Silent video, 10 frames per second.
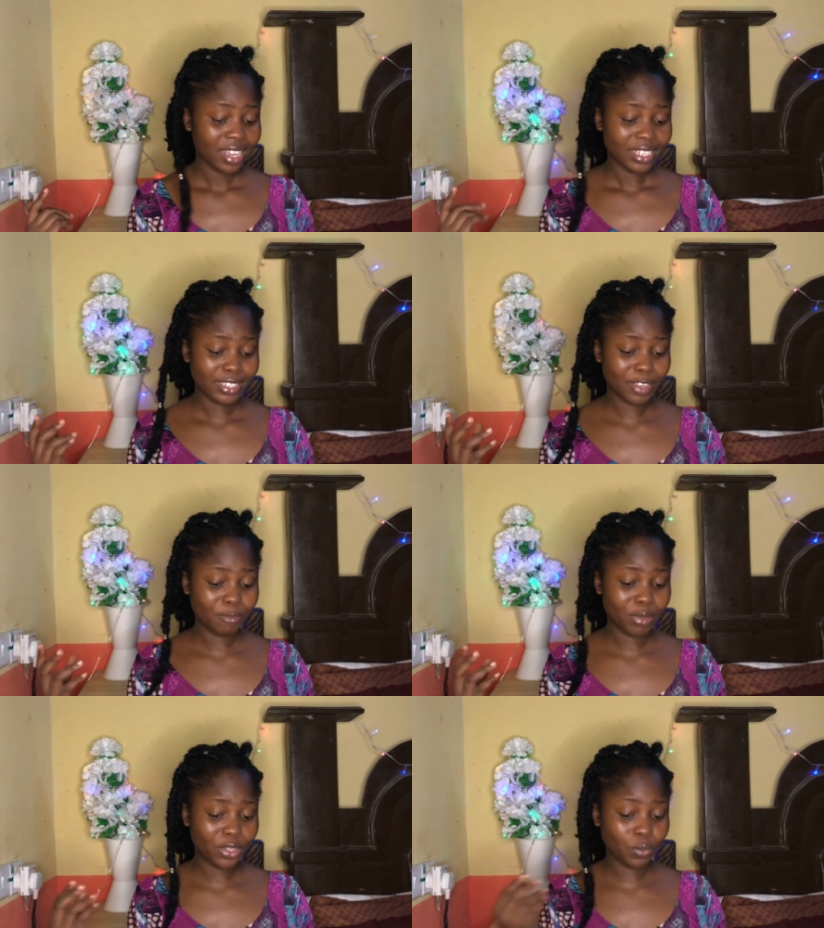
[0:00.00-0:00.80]
they've
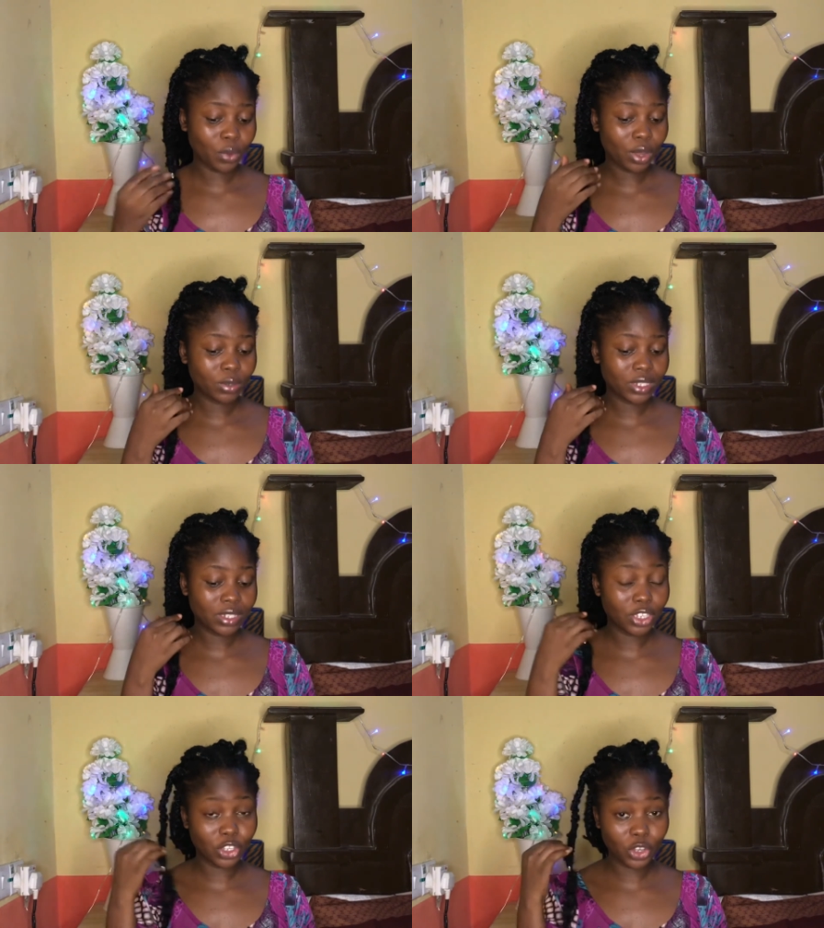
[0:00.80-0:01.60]
been well
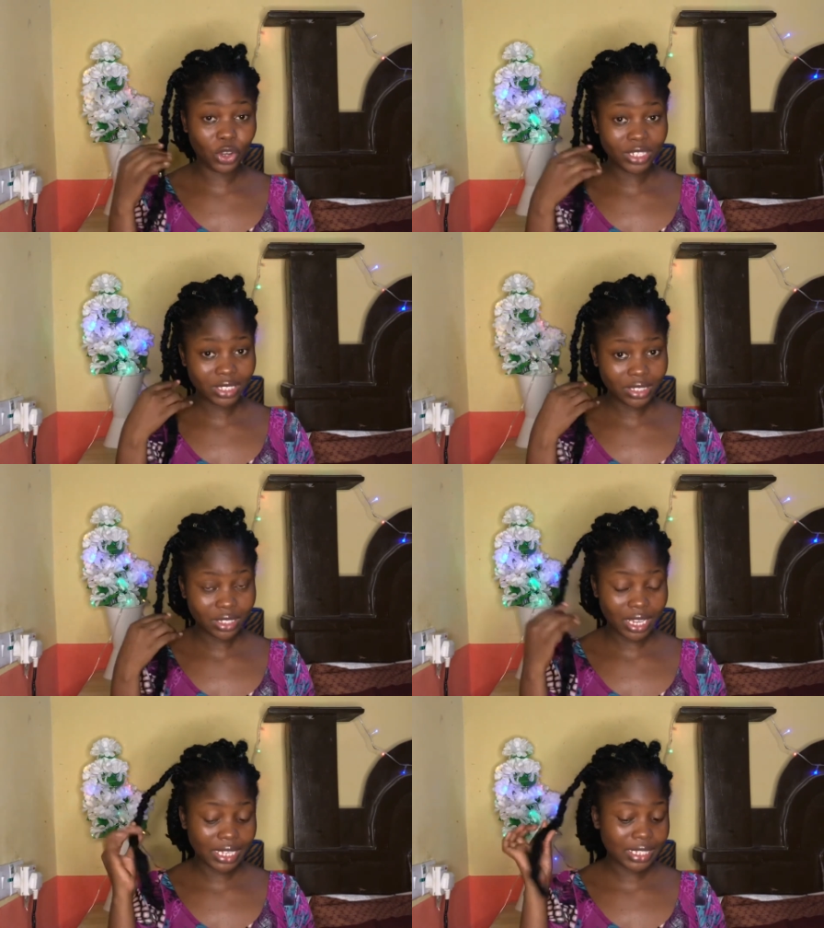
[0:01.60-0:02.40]
secured
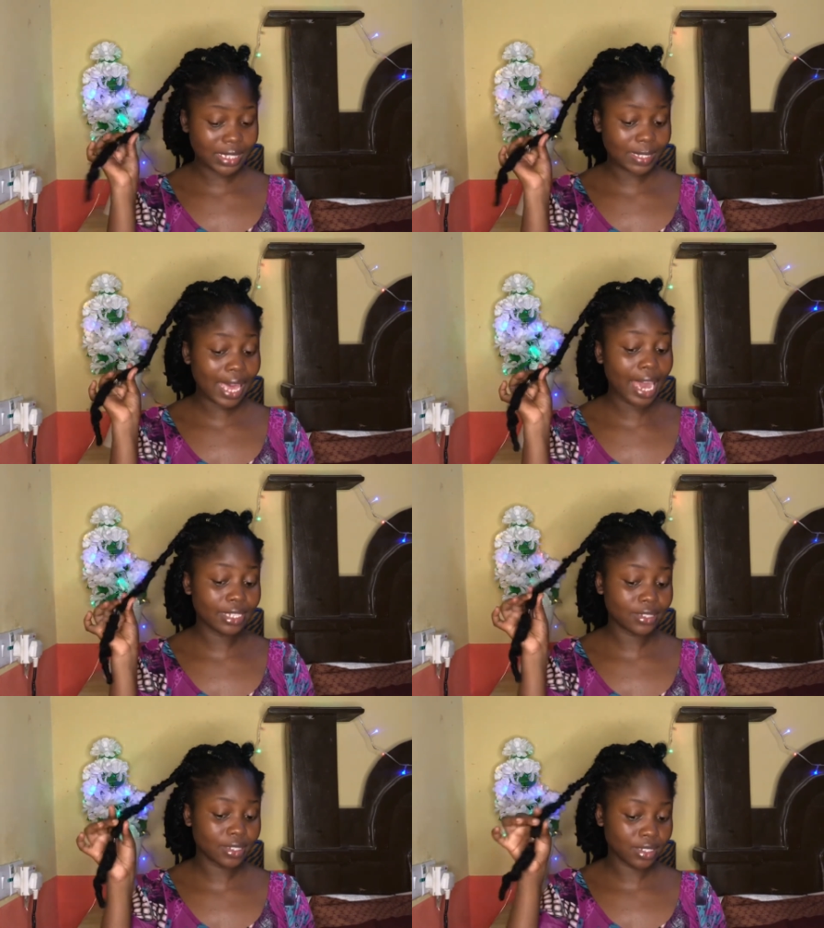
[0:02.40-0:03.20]

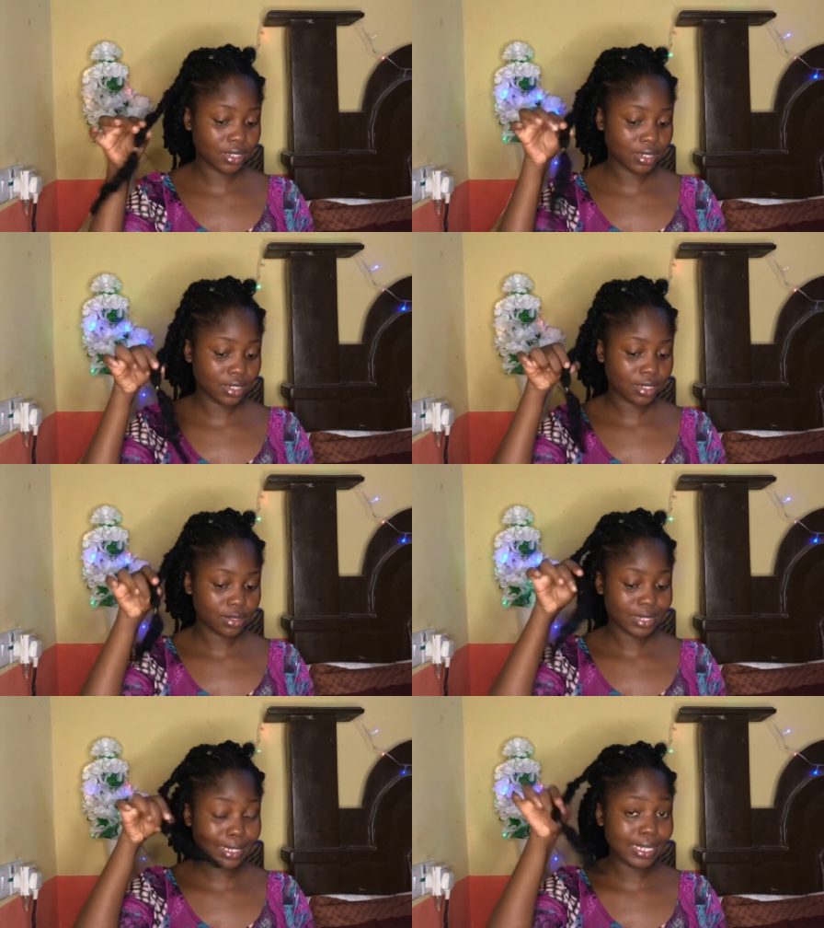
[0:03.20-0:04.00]
inside this
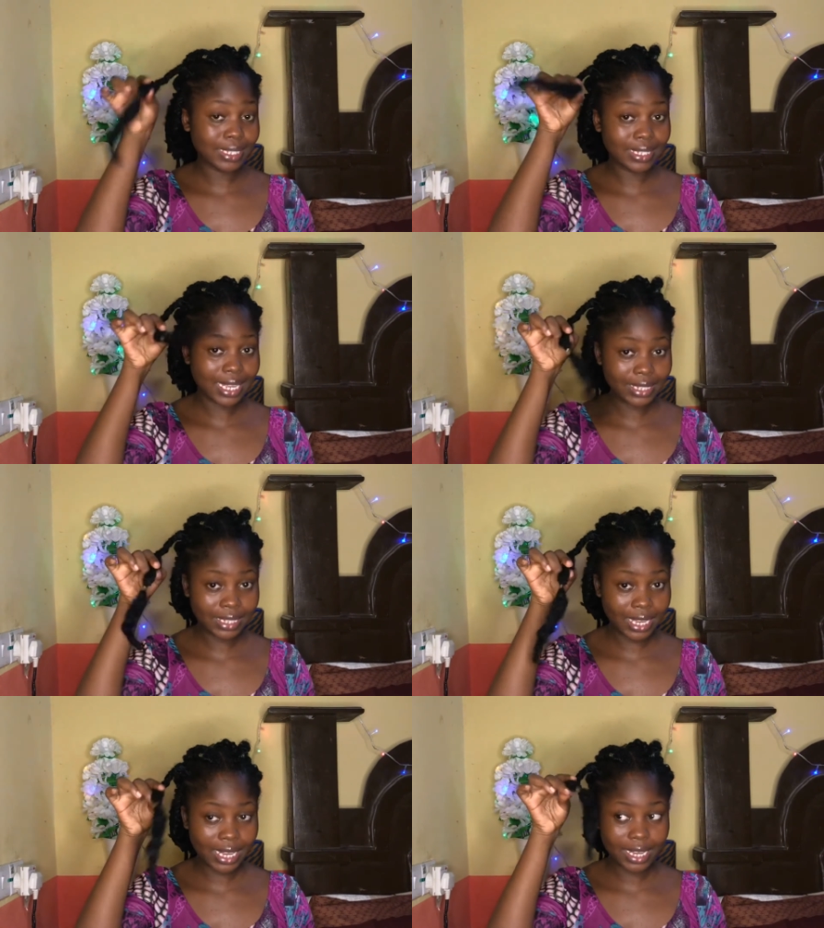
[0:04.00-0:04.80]
synthetic